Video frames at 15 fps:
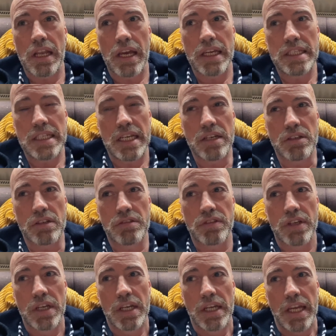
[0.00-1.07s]
idea of
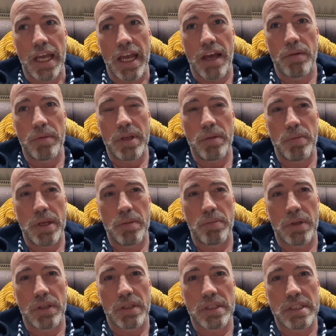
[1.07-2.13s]
how many
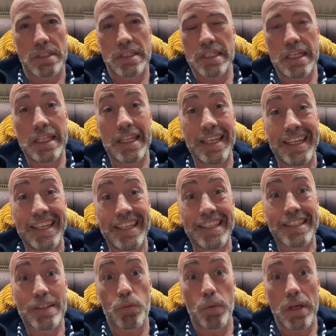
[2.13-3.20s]
people see
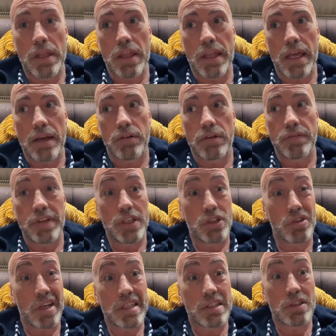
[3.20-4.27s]
these and whether they're of
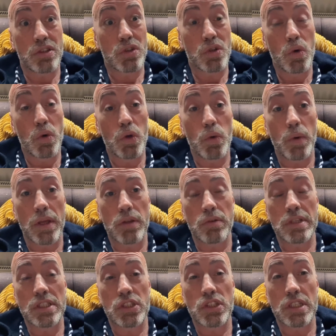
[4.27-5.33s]
interest at all, or whether
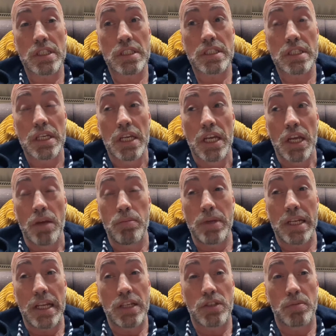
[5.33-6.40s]
it's just
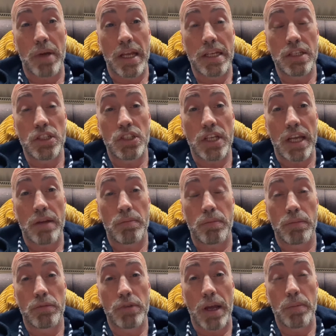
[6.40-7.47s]
middle-aged man and share
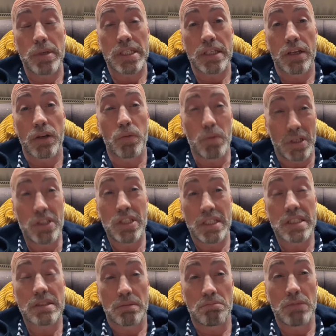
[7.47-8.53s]
rabbiting on, which
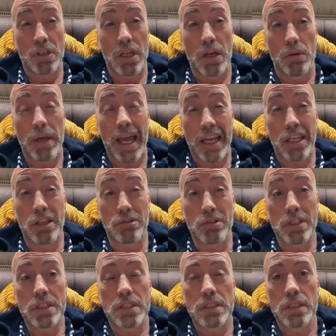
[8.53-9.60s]
is,
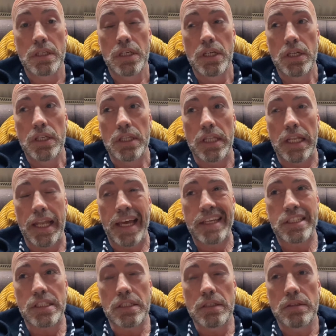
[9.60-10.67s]
accurate, the
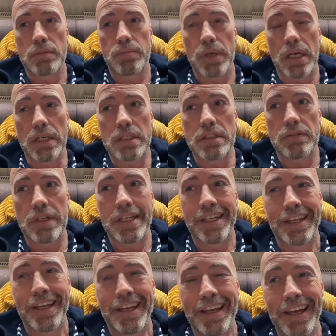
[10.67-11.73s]
latter part of it.
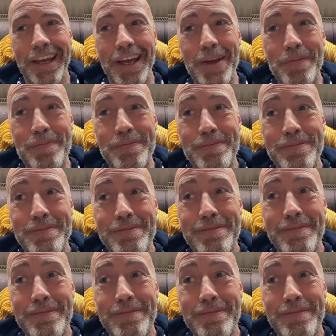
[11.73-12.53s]
And